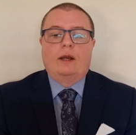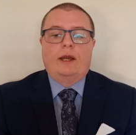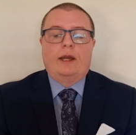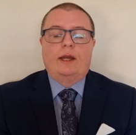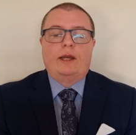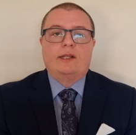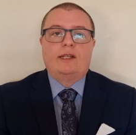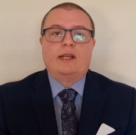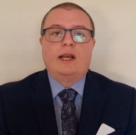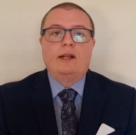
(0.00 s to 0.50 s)

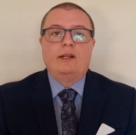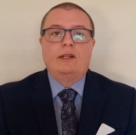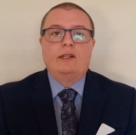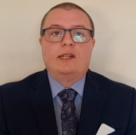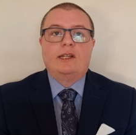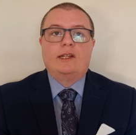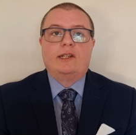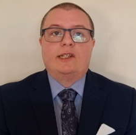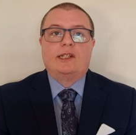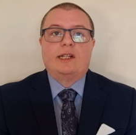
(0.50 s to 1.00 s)
He
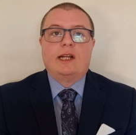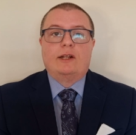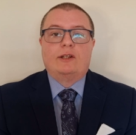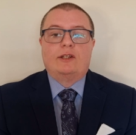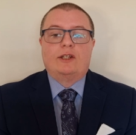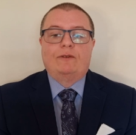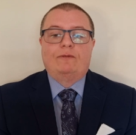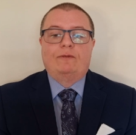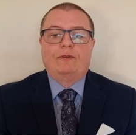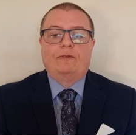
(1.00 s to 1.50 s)
intends instead
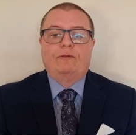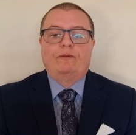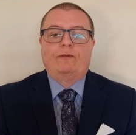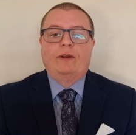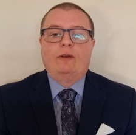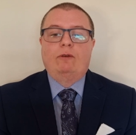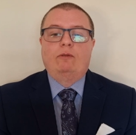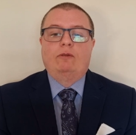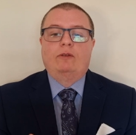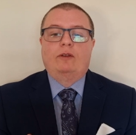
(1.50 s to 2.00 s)
to
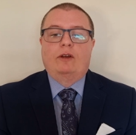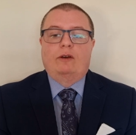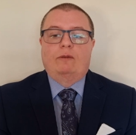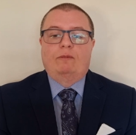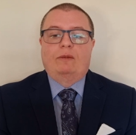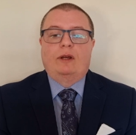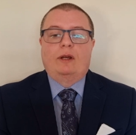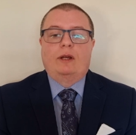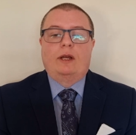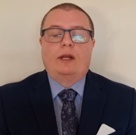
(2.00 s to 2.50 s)
fulfill
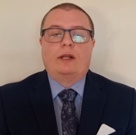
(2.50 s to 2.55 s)
them